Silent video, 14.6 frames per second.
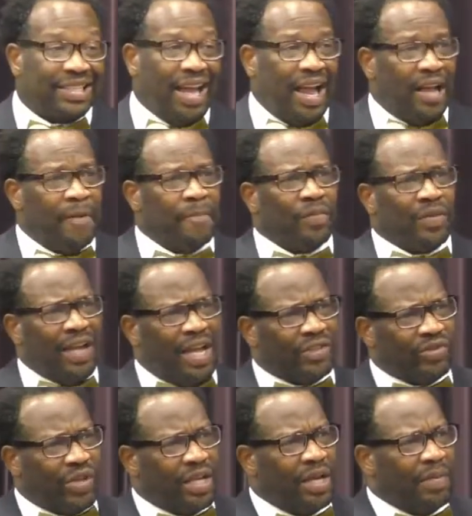God
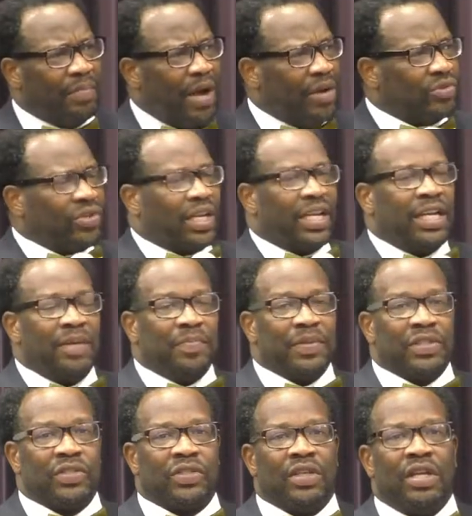God try, Paul trying to help
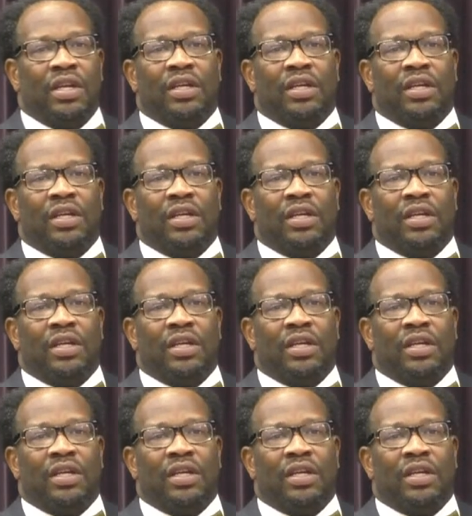us.